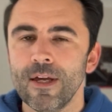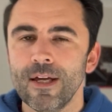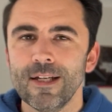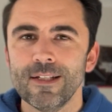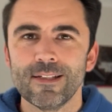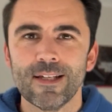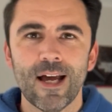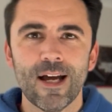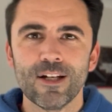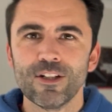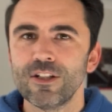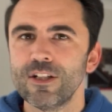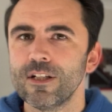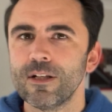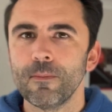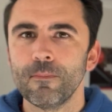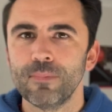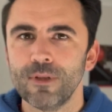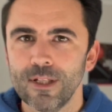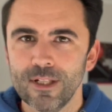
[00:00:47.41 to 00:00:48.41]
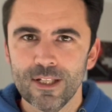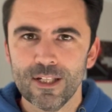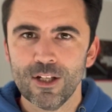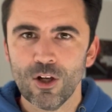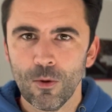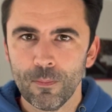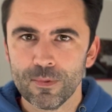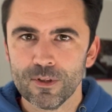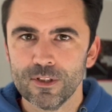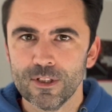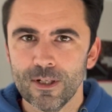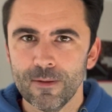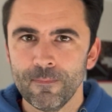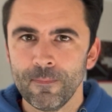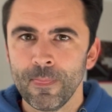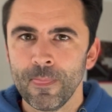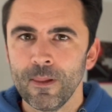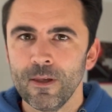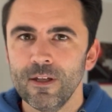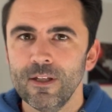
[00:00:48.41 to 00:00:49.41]
It's actually completely the opposite.
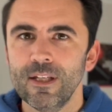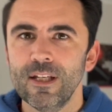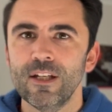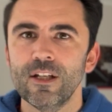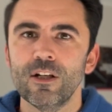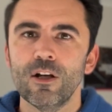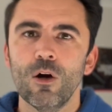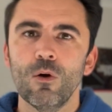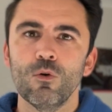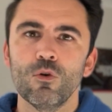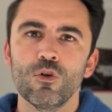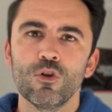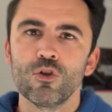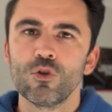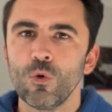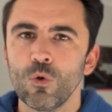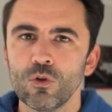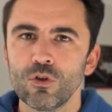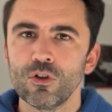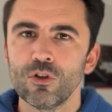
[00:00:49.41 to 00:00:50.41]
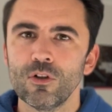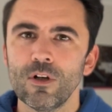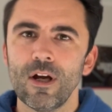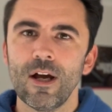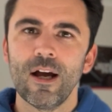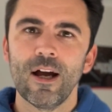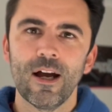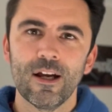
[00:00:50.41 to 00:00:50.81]
You need to go shorter